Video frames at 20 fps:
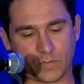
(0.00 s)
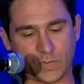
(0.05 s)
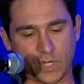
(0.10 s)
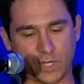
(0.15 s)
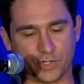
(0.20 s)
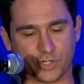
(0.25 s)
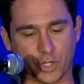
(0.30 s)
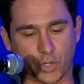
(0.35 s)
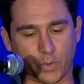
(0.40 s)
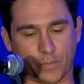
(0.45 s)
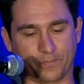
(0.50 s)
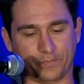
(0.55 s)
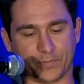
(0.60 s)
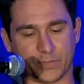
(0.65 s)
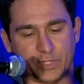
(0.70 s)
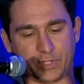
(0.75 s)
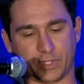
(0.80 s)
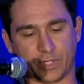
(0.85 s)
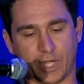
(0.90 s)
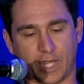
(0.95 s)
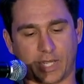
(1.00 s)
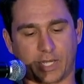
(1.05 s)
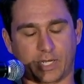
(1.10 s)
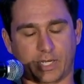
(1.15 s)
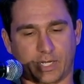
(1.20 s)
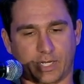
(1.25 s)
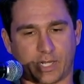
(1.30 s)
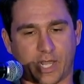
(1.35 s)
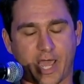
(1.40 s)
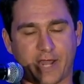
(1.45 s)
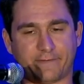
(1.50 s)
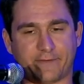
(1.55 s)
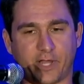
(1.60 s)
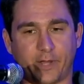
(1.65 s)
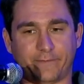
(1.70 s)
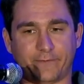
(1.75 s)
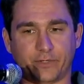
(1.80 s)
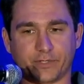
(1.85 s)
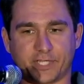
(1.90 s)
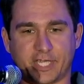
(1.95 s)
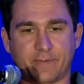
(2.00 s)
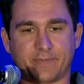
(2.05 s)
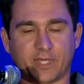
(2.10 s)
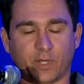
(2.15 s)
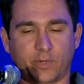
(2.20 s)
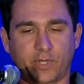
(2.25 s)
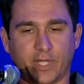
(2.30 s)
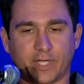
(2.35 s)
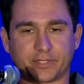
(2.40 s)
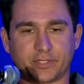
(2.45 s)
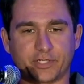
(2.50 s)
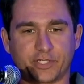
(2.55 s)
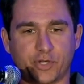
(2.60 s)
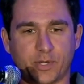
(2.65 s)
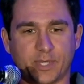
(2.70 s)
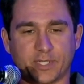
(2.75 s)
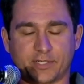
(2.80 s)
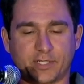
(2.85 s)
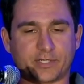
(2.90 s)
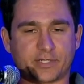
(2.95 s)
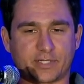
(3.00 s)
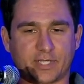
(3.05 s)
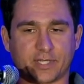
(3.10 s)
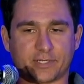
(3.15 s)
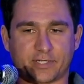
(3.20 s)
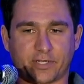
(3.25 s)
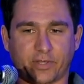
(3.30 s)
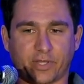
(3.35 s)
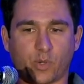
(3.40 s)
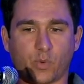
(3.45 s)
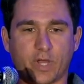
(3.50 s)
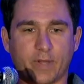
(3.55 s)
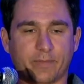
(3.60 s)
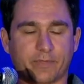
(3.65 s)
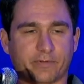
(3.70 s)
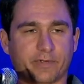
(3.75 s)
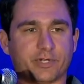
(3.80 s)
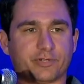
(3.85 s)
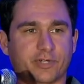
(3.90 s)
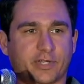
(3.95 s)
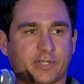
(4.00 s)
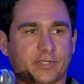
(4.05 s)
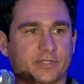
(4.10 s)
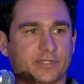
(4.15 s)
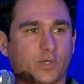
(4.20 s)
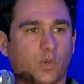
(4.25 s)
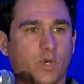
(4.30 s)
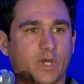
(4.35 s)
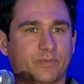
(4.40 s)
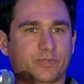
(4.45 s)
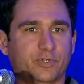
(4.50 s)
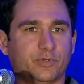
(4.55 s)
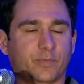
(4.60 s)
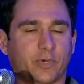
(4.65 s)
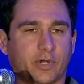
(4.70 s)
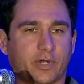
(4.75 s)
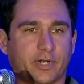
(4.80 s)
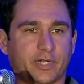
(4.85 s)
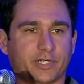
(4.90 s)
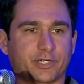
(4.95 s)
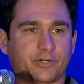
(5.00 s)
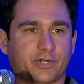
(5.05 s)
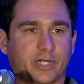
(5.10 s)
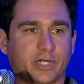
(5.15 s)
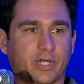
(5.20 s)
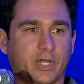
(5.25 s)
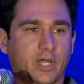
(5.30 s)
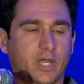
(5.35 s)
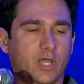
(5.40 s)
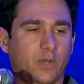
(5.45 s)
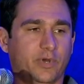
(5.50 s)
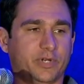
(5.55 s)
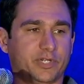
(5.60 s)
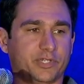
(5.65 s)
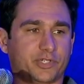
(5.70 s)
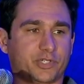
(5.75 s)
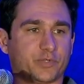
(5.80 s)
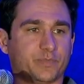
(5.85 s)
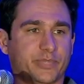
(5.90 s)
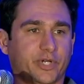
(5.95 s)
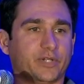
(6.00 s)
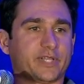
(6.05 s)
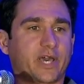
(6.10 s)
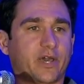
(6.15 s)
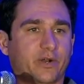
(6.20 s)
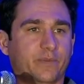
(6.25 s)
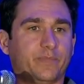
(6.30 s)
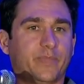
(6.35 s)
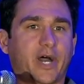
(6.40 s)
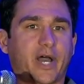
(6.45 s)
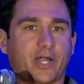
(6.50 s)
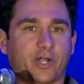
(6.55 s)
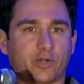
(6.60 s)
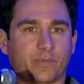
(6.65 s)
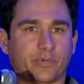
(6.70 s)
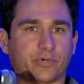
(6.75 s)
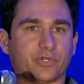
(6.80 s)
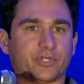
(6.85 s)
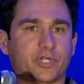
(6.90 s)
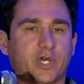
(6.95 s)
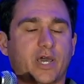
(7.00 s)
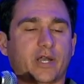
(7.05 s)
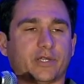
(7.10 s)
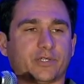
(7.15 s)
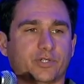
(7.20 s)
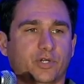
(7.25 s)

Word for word: so, a kind of helpful tip that we like to do, and this isn't necessarily a Web3 trick, this is a Web2 marketing trick, which is just build out a buyer persona.